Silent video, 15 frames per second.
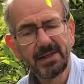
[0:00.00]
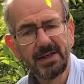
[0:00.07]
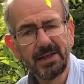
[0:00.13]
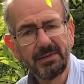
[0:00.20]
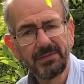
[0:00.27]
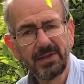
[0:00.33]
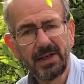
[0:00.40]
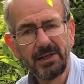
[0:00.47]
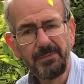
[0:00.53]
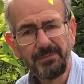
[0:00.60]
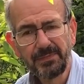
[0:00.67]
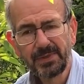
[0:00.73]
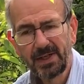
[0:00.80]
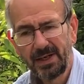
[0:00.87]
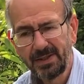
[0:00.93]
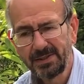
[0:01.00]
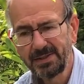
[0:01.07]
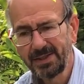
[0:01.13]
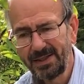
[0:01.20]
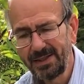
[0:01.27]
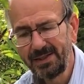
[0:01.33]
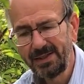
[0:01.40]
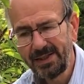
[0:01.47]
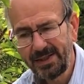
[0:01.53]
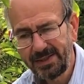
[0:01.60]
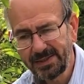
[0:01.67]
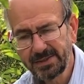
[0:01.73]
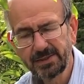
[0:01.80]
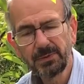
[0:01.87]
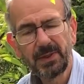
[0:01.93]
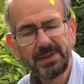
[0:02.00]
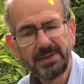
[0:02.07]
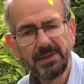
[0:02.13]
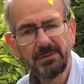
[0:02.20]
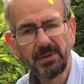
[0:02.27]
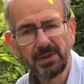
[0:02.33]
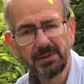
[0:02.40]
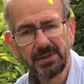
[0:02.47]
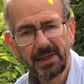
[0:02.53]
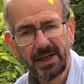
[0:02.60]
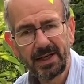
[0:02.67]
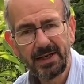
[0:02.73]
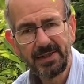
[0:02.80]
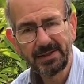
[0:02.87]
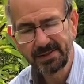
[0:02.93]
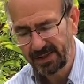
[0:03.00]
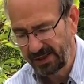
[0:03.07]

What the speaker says: hive though until at least 21 days